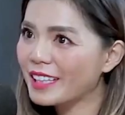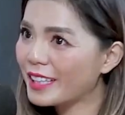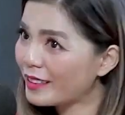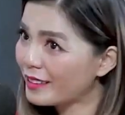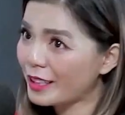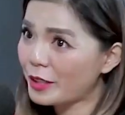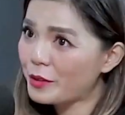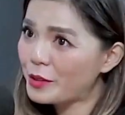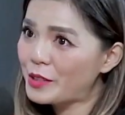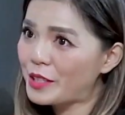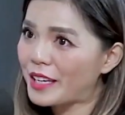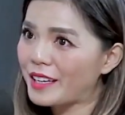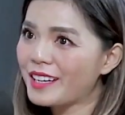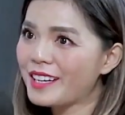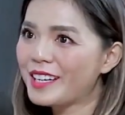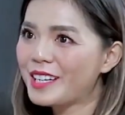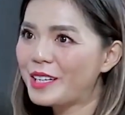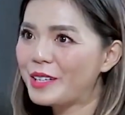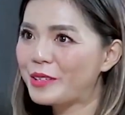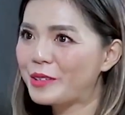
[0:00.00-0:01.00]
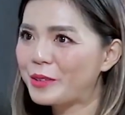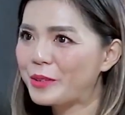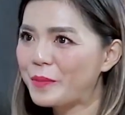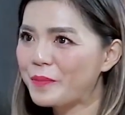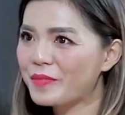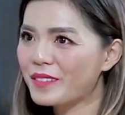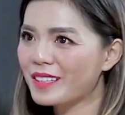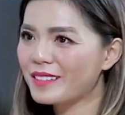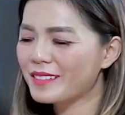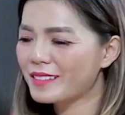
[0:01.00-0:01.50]
Like I say, you
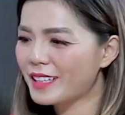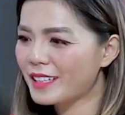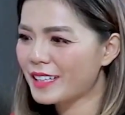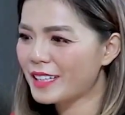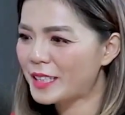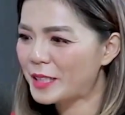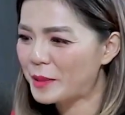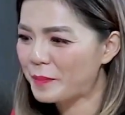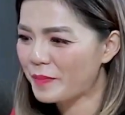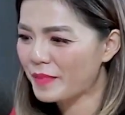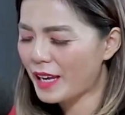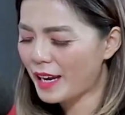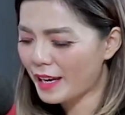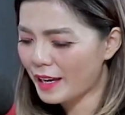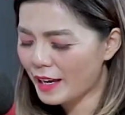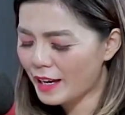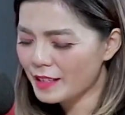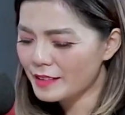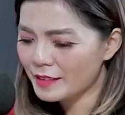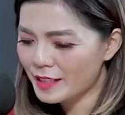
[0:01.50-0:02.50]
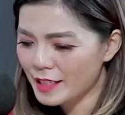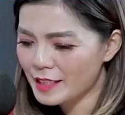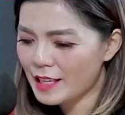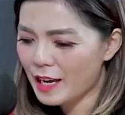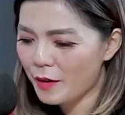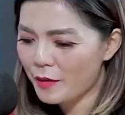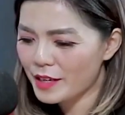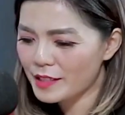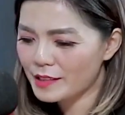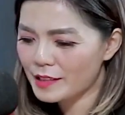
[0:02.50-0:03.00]
know, that's
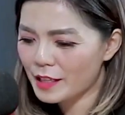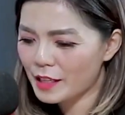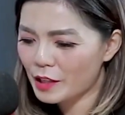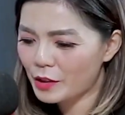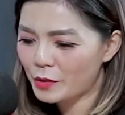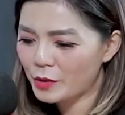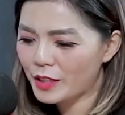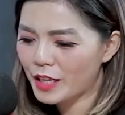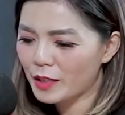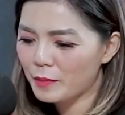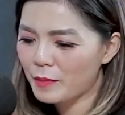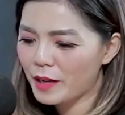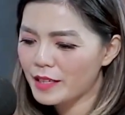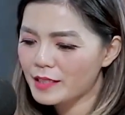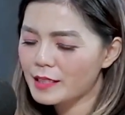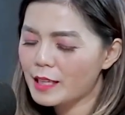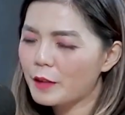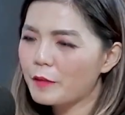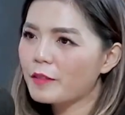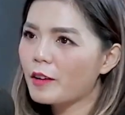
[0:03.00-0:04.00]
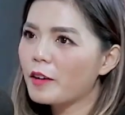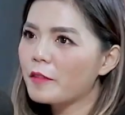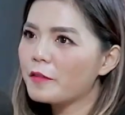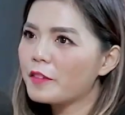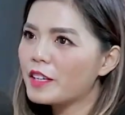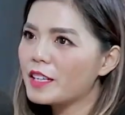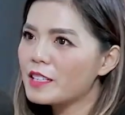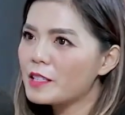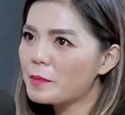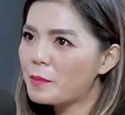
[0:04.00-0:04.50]
how I started to gain my
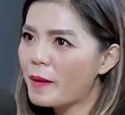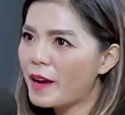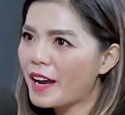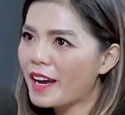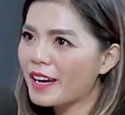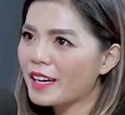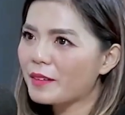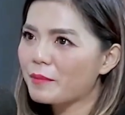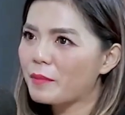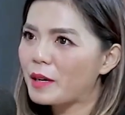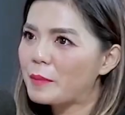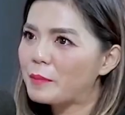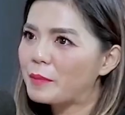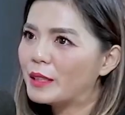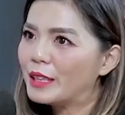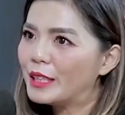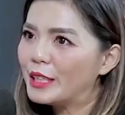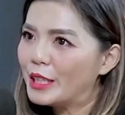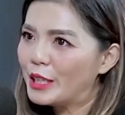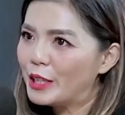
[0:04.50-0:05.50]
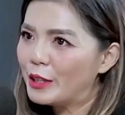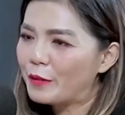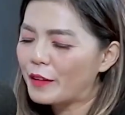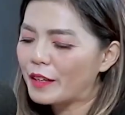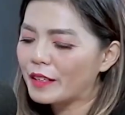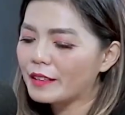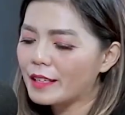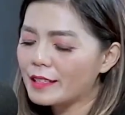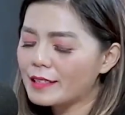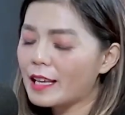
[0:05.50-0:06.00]
self-confidence back, my belief,
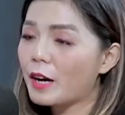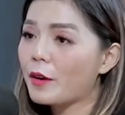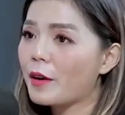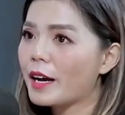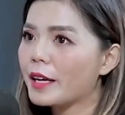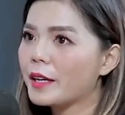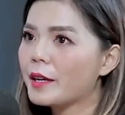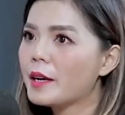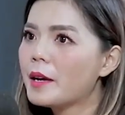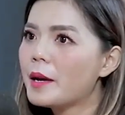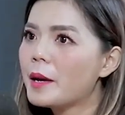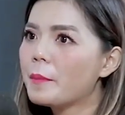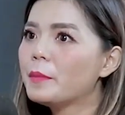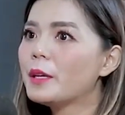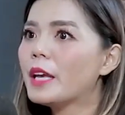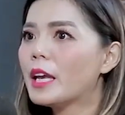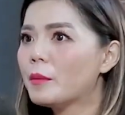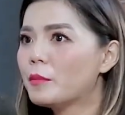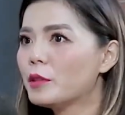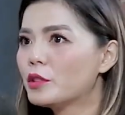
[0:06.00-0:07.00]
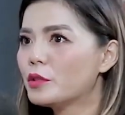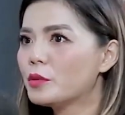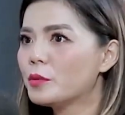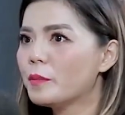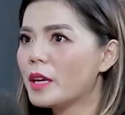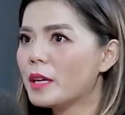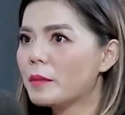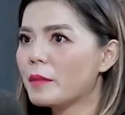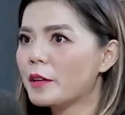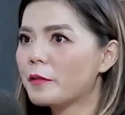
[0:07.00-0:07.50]
and that's how I be able to
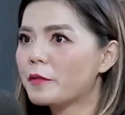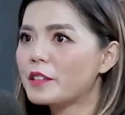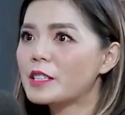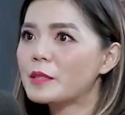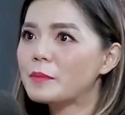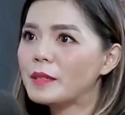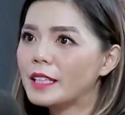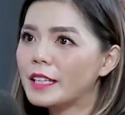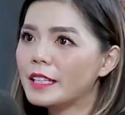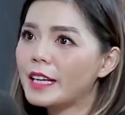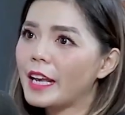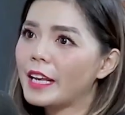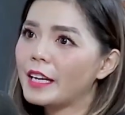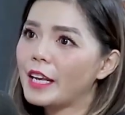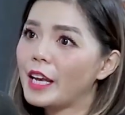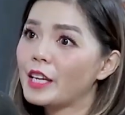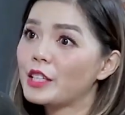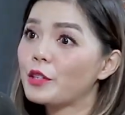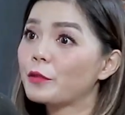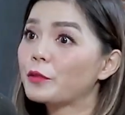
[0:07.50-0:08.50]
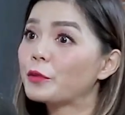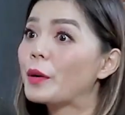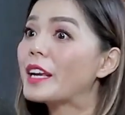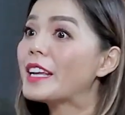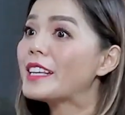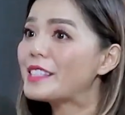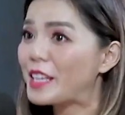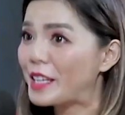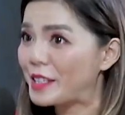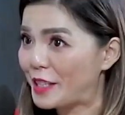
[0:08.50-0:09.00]
make my first million at the age of
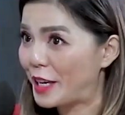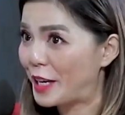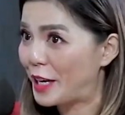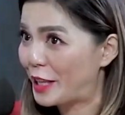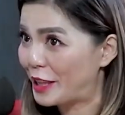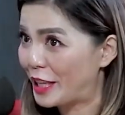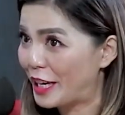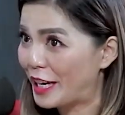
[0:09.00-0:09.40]
26 at that